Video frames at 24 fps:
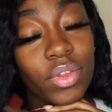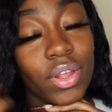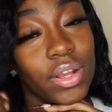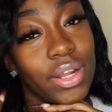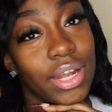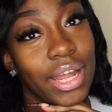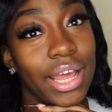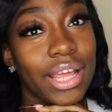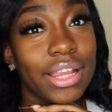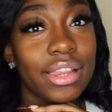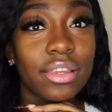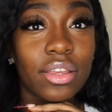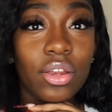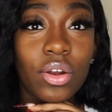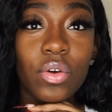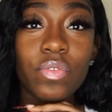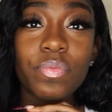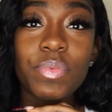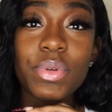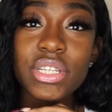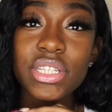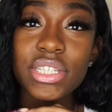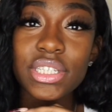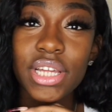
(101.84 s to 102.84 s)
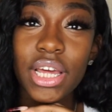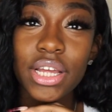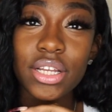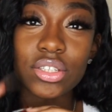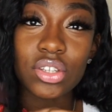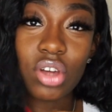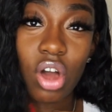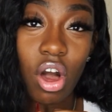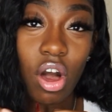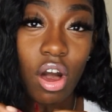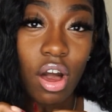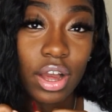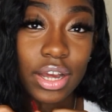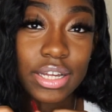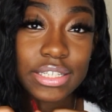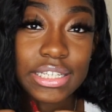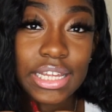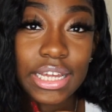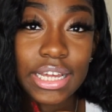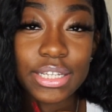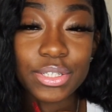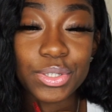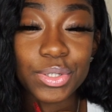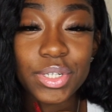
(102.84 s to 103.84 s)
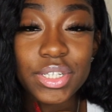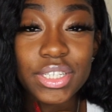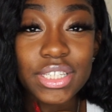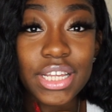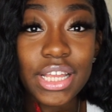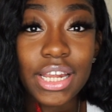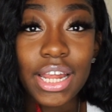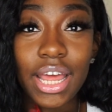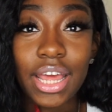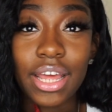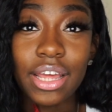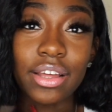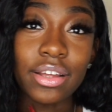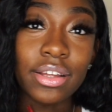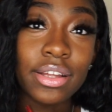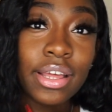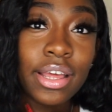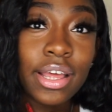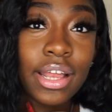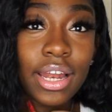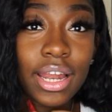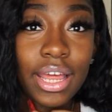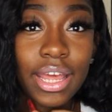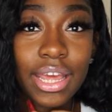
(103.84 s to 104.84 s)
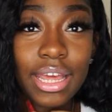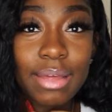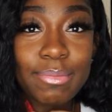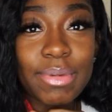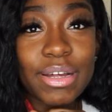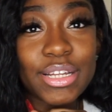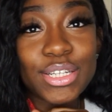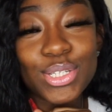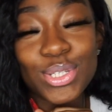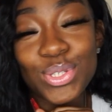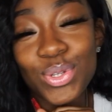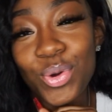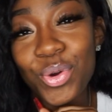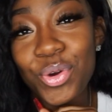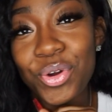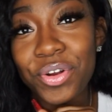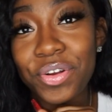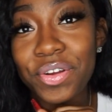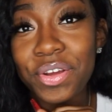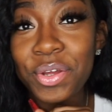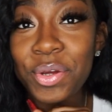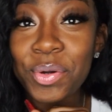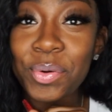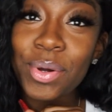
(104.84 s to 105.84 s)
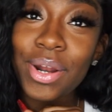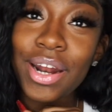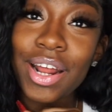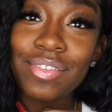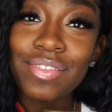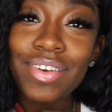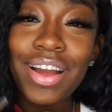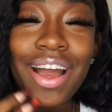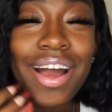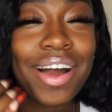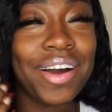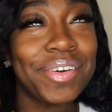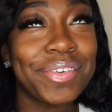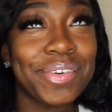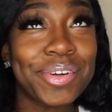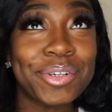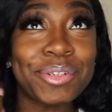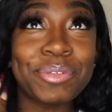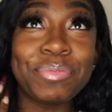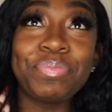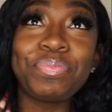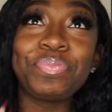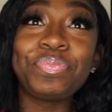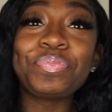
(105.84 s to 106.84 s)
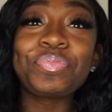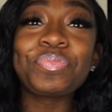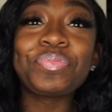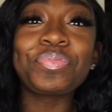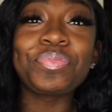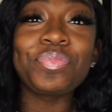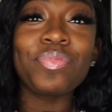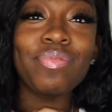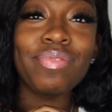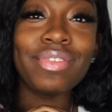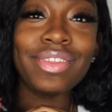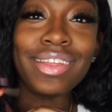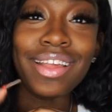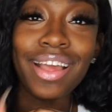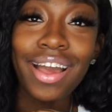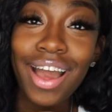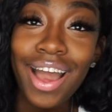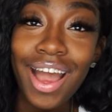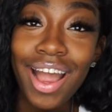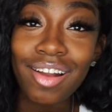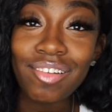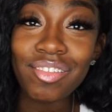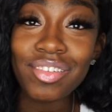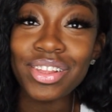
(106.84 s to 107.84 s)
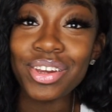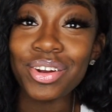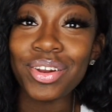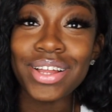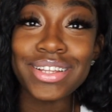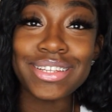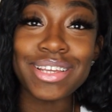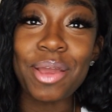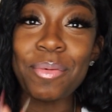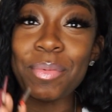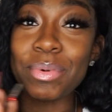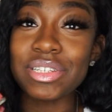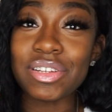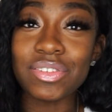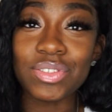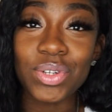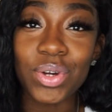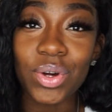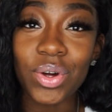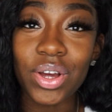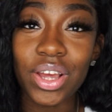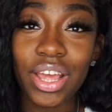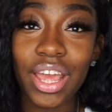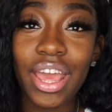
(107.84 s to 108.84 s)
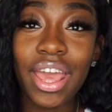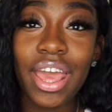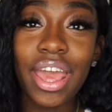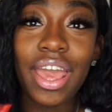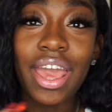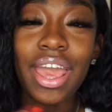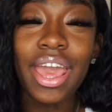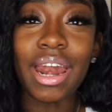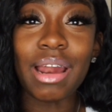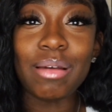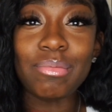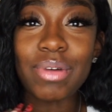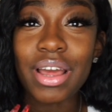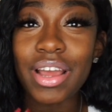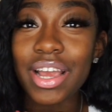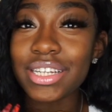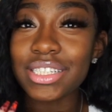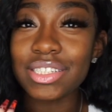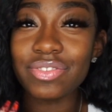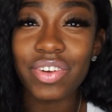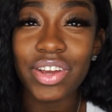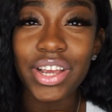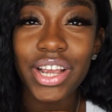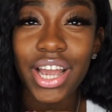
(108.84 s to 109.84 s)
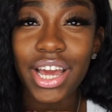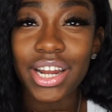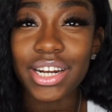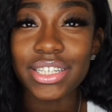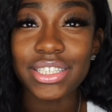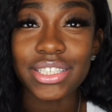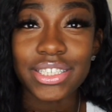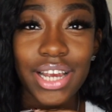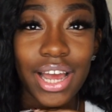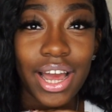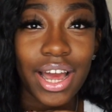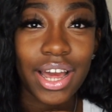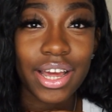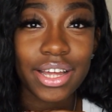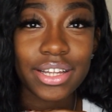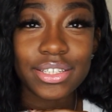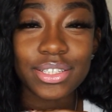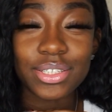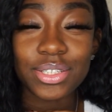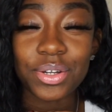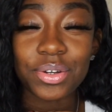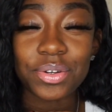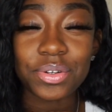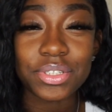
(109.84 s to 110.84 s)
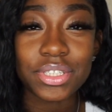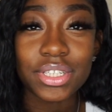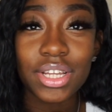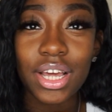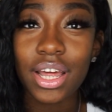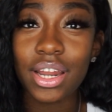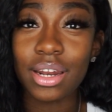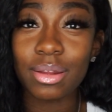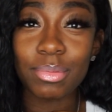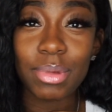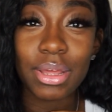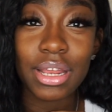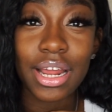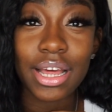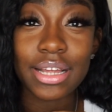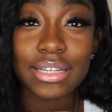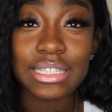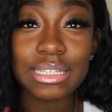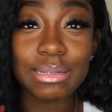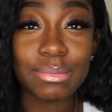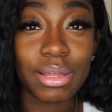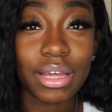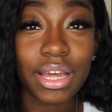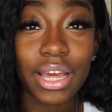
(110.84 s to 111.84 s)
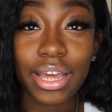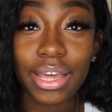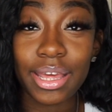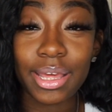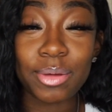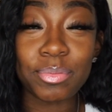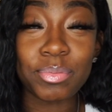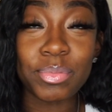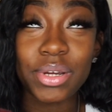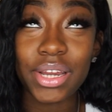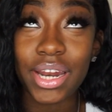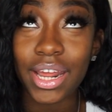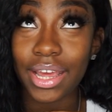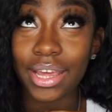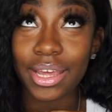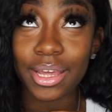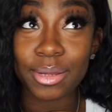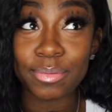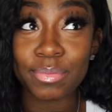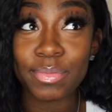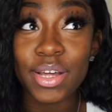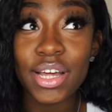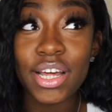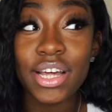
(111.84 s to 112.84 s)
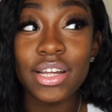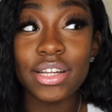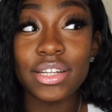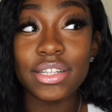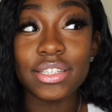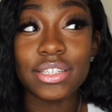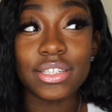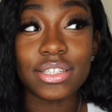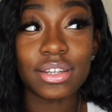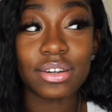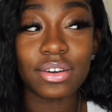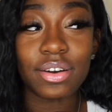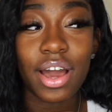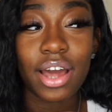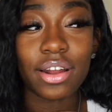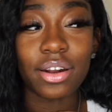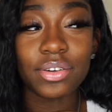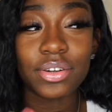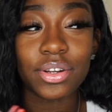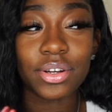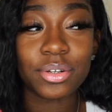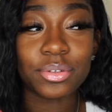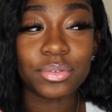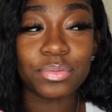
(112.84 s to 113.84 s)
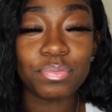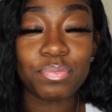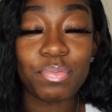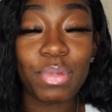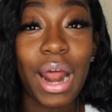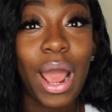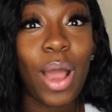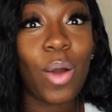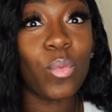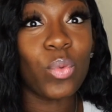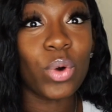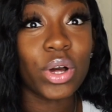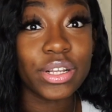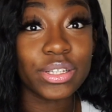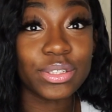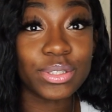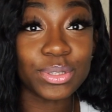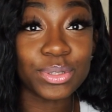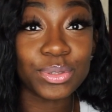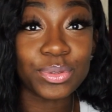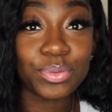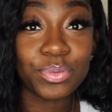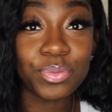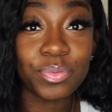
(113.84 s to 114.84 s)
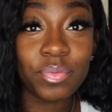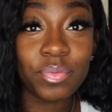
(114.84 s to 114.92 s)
you know, business like talks, I guess you could say, like in my story or whatever. I don't know, I really don't like to hear myself talk, and I'm like very kind of shy, so it's kind of may not seem like I am, but I am. So I don't know, but I want to.